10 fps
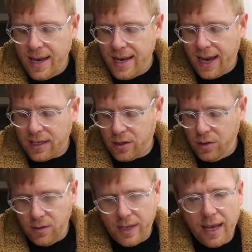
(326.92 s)
next
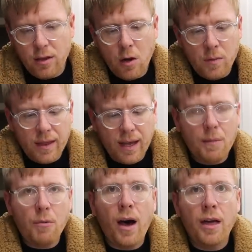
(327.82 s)
Tuesday, along with a
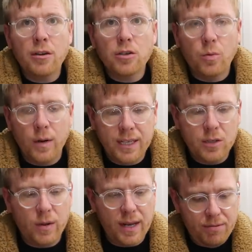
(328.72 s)
couple other
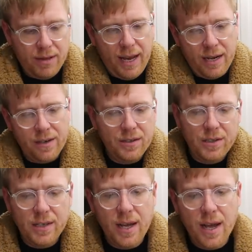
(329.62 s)
2020
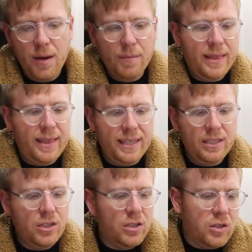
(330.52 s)
planners. But
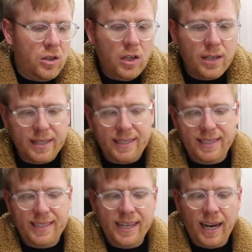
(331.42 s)
these just look
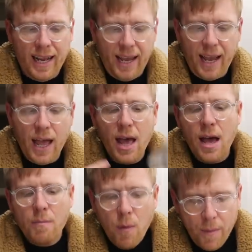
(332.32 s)
stunning.
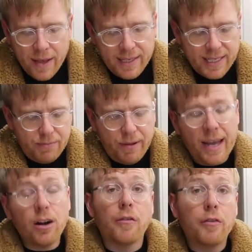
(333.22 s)
Momentous
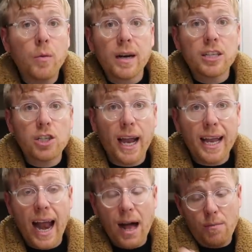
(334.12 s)
Planner, if you wanna check
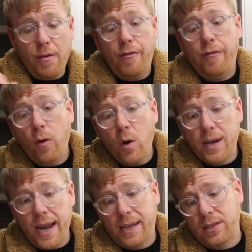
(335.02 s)
it out
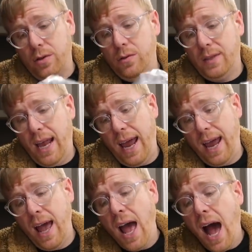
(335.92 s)
before next
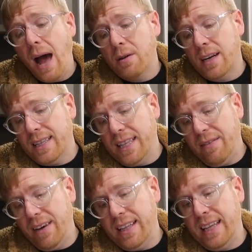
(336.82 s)
Tuesday, I'm gonna
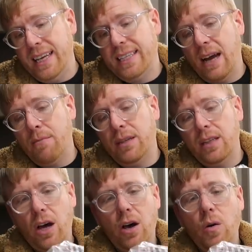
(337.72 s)
leave it linked down
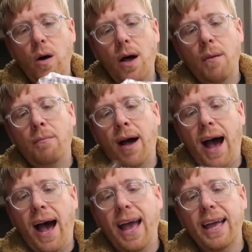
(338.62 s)
below. But
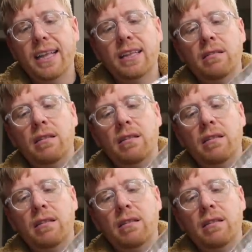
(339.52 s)
I